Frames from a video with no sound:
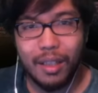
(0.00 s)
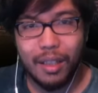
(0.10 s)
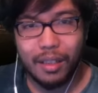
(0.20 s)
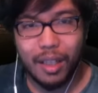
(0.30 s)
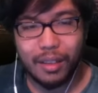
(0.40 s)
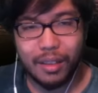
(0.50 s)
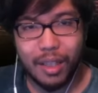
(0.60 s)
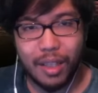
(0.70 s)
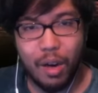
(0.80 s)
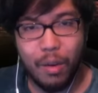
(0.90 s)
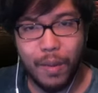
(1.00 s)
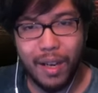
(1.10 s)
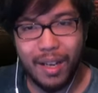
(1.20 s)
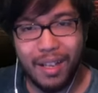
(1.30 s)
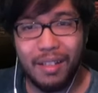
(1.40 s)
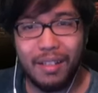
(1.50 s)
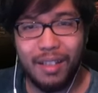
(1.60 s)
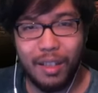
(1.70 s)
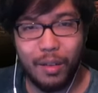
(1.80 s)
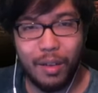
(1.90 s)
Kagome!
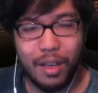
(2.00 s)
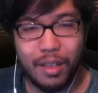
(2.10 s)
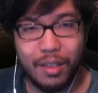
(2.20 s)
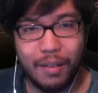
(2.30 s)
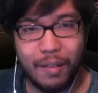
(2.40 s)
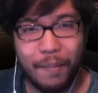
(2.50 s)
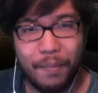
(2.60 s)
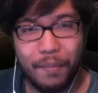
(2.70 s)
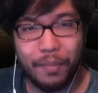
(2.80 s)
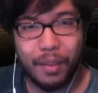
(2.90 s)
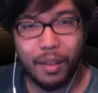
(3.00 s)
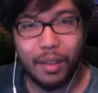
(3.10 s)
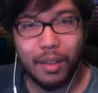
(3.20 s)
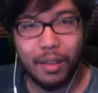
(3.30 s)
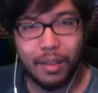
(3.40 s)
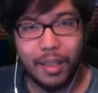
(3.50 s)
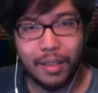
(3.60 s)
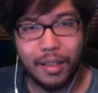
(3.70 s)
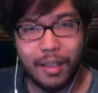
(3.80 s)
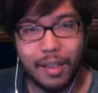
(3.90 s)
Inuyasha! Like
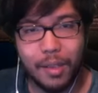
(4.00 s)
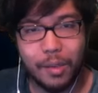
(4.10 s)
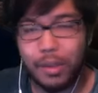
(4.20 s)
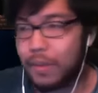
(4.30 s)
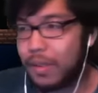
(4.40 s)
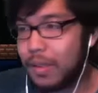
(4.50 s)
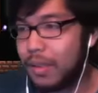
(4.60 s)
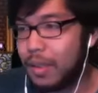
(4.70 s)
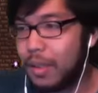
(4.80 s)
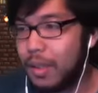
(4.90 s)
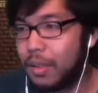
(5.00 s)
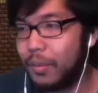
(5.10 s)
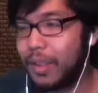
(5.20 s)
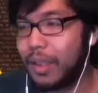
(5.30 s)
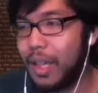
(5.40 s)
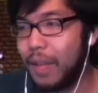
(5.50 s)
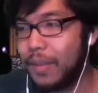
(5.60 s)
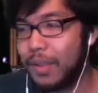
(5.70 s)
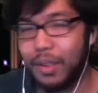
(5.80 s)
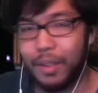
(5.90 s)
Sky Lakes and Services. Don't forget the cups
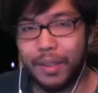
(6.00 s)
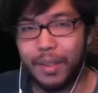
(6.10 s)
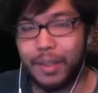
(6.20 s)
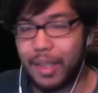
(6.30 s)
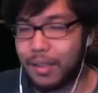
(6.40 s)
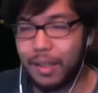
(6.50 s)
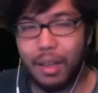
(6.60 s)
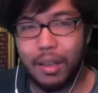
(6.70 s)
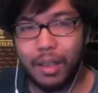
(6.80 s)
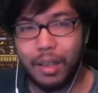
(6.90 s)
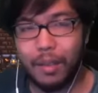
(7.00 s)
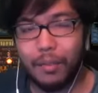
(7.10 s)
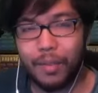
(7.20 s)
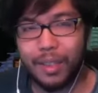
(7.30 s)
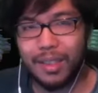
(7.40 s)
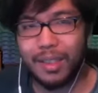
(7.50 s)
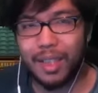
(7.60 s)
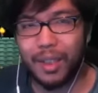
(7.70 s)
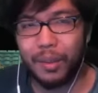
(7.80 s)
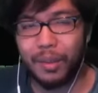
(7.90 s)
are still in material. Yes, they are. For the
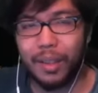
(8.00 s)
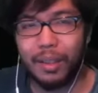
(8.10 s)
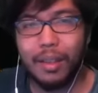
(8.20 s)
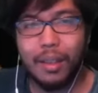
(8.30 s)
Celestial thing.